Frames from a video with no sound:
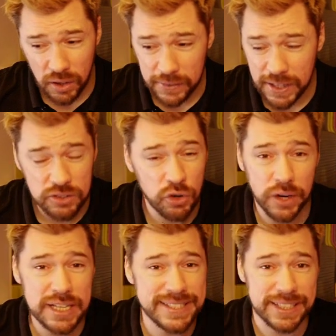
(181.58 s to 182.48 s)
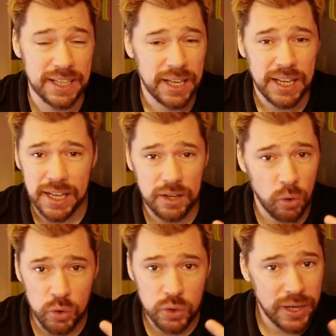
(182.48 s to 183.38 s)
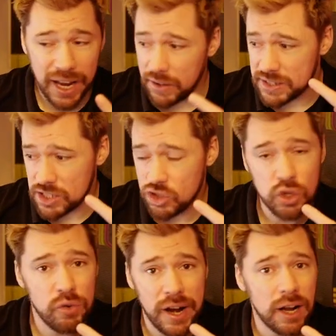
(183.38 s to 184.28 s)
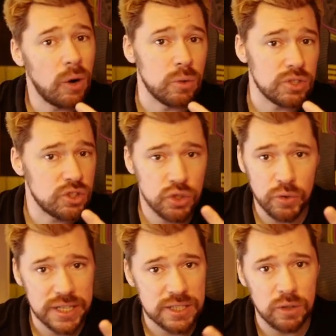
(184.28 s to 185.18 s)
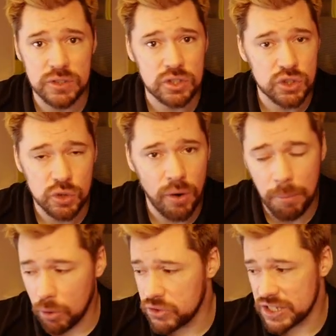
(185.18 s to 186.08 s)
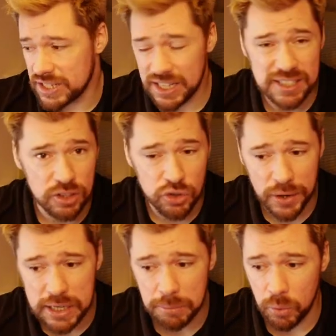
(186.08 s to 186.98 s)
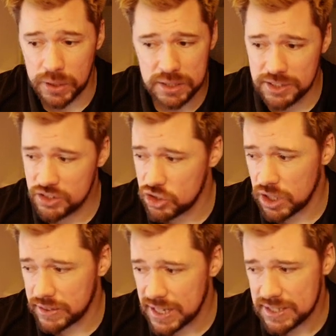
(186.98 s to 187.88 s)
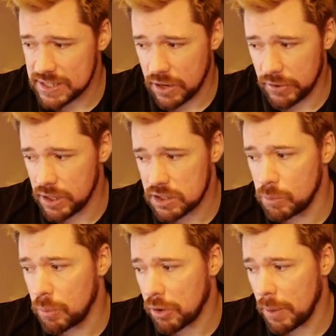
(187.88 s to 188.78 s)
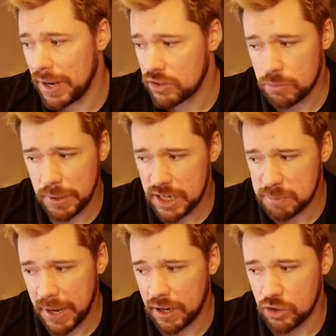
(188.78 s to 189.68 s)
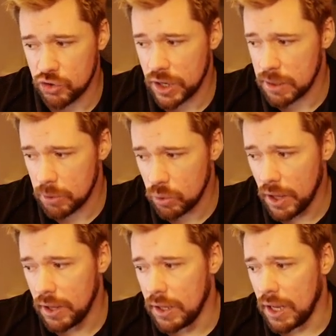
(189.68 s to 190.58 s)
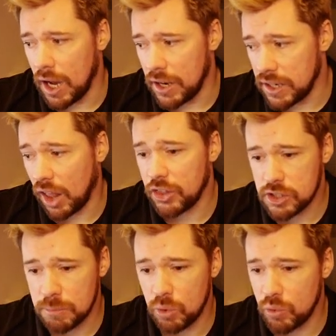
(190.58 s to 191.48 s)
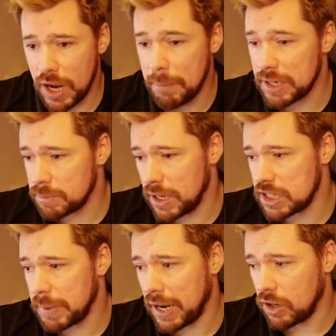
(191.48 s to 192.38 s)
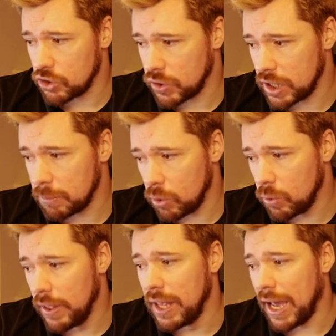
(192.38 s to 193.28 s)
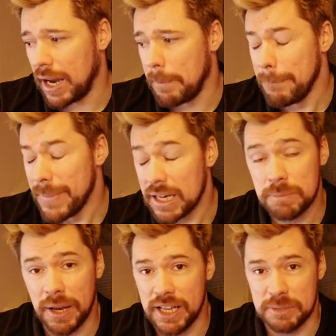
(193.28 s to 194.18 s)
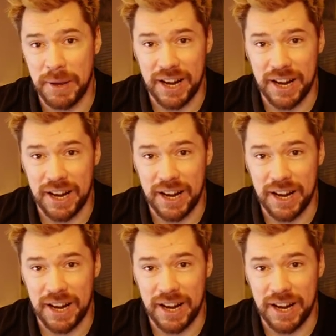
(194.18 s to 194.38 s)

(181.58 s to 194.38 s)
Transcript: that's crazy. It, all you get out of this is two rare golds, two rare silvers, and two rare bronzes, and it's untradable. It, it's just unnecessary. A small prime Electrum players pack untradable, another small rare mixed players pack untradable, and a mixed players pack